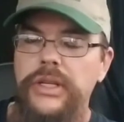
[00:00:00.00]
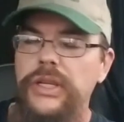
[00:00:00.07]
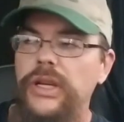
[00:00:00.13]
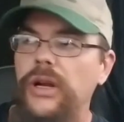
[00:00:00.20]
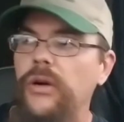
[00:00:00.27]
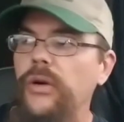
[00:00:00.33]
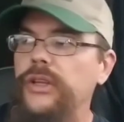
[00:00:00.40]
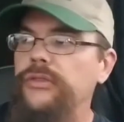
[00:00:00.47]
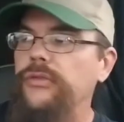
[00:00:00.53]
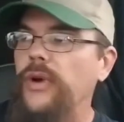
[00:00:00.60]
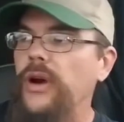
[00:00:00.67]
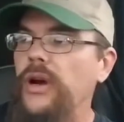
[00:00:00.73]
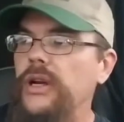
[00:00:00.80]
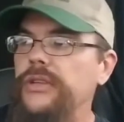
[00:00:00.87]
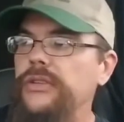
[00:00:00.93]
You know, as
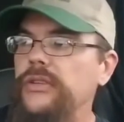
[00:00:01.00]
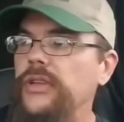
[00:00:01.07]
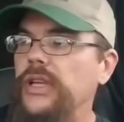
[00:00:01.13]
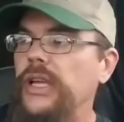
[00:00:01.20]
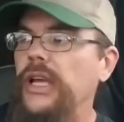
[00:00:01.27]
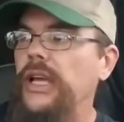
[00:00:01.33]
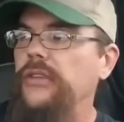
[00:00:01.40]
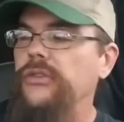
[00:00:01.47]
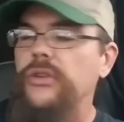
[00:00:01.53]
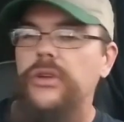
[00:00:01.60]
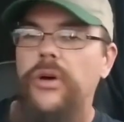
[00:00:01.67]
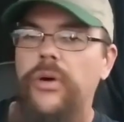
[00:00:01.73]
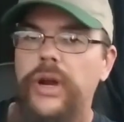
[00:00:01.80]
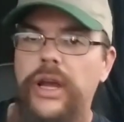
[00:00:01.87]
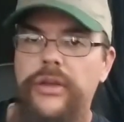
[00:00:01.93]
far as as
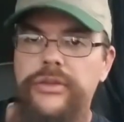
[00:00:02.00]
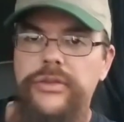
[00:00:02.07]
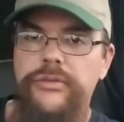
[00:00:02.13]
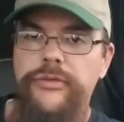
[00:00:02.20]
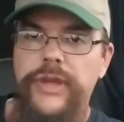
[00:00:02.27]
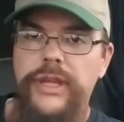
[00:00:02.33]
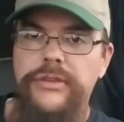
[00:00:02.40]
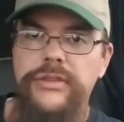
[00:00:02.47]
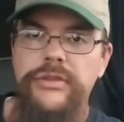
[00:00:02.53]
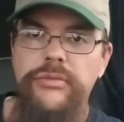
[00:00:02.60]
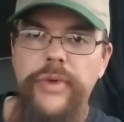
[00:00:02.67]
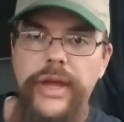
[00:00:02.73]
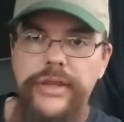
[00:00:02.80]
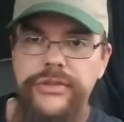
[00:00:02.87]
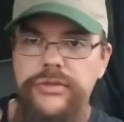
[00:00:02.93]
going out to fancy
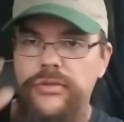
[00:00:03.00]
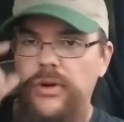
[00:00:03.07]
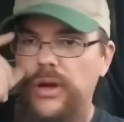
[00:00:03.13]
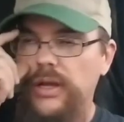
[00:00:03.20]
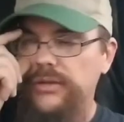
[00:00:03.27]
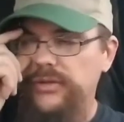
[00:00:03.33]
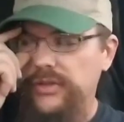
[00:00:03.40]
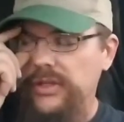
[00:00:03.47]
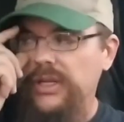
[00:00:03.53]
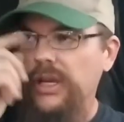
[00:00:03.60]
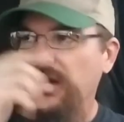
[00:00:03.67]
restaurants,